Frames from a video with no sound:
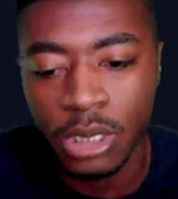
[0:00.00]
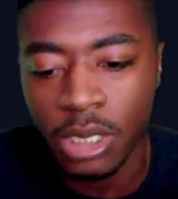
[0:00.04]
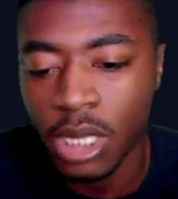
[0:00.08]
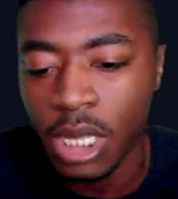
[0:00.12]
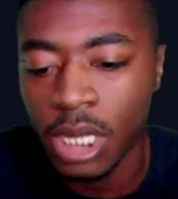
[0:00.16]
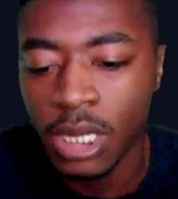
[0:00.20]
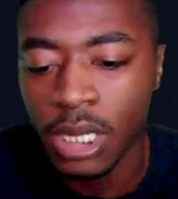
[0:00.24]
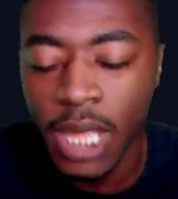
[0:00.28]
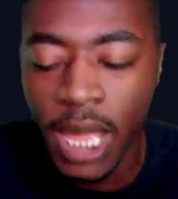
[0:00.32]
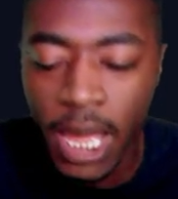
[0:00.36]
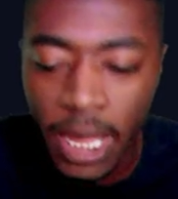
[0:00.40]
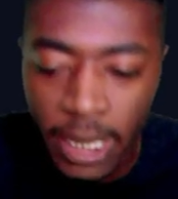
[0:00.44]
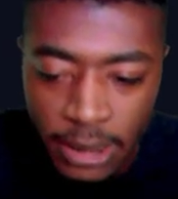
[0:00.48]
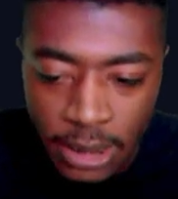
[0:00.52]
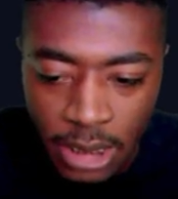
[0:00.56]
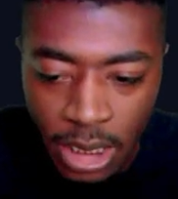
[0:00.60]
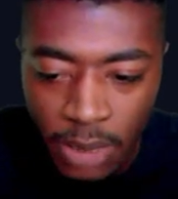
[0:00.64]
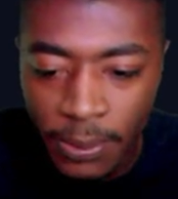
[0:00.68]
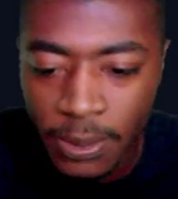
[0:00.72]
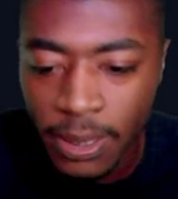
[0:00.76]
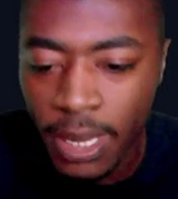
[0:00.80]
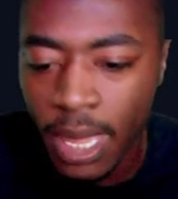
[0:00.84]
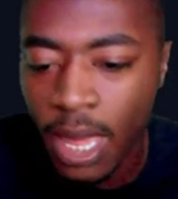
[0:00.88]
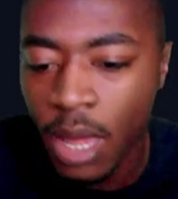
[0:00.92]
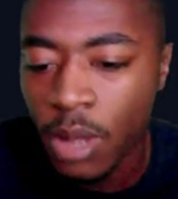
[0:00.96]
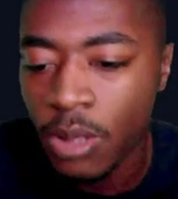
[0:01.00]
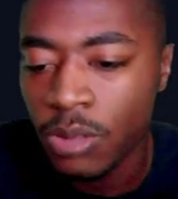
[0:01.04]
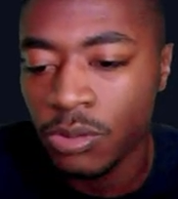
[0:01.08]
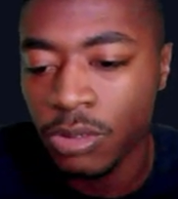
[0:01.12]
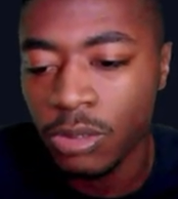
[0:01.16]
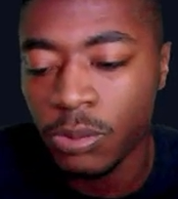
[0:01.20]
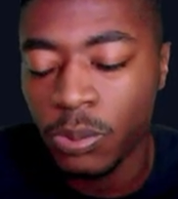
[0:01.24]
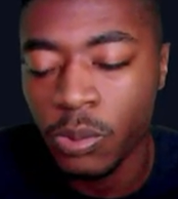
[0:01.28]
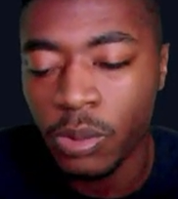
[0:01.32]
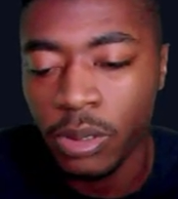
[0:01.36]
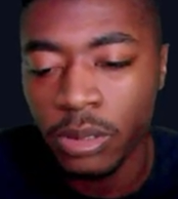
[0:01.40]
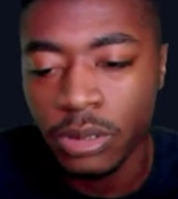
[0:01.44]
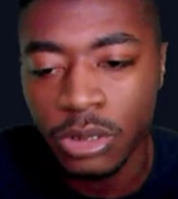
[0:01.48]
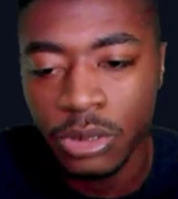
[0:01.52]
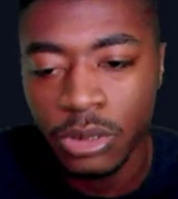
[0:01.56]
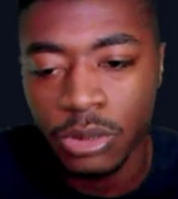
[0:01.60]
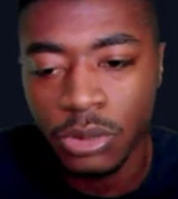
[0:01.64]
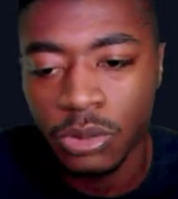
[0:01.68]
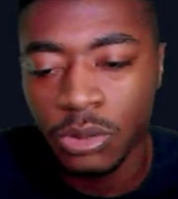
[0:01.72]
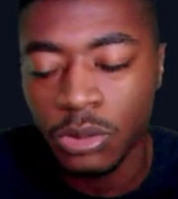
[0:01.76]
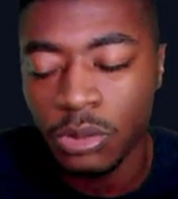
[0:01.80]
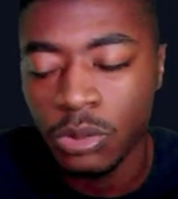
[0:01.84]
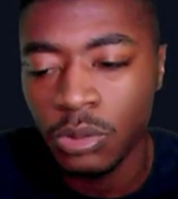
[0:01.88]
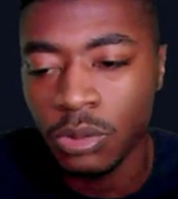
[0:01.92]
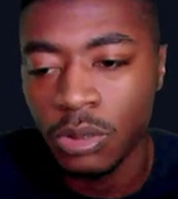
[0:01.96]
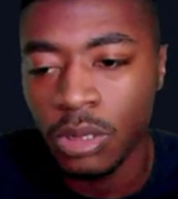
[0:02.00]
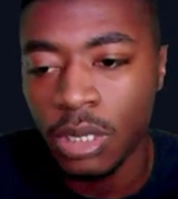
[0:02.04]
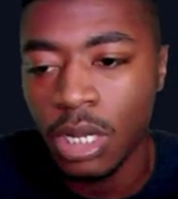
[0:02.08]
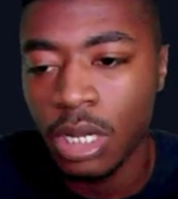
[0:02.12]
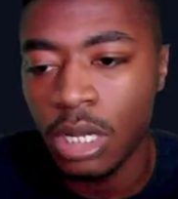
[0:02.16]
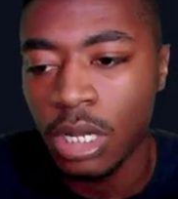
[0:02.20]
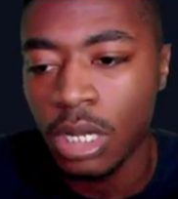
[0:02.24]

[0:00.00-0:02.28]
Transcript: a lot is coming out in 3.2.